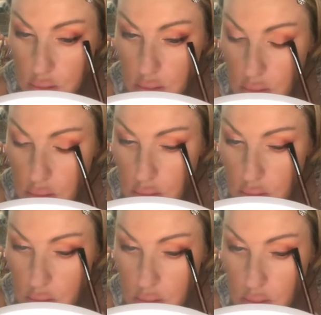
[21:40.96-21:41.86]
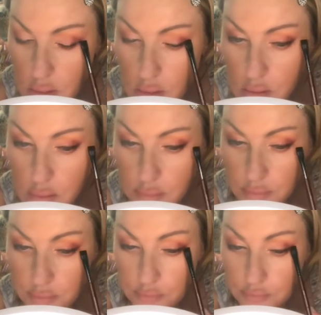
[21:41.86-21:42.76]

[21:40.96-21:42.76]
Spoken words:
No one is speaking in this clip.